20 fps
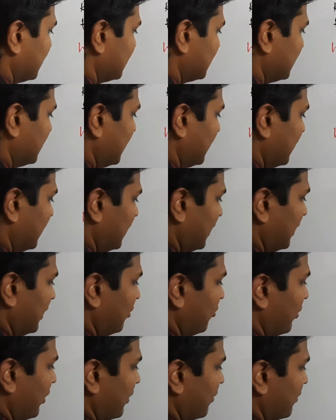then
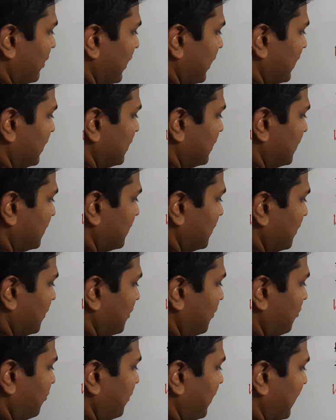you can write
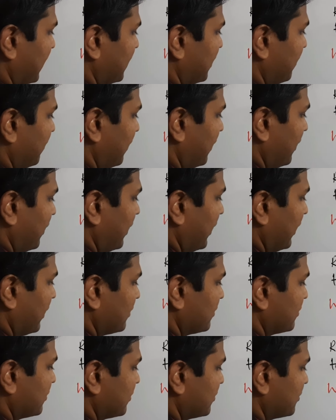refractive
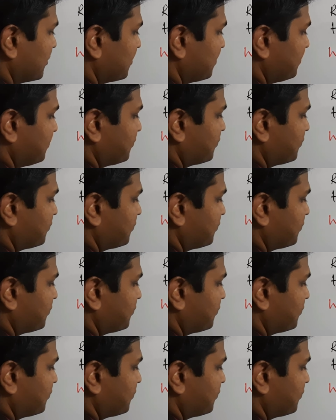index